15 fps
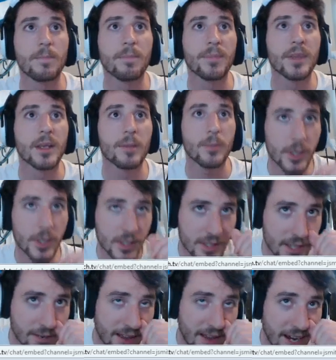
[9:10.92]
Emergency
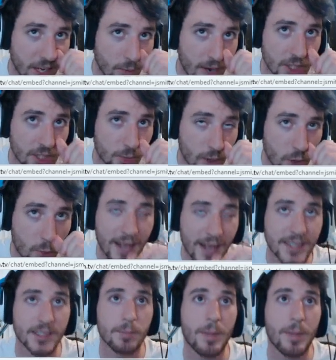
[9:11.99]
evacuation request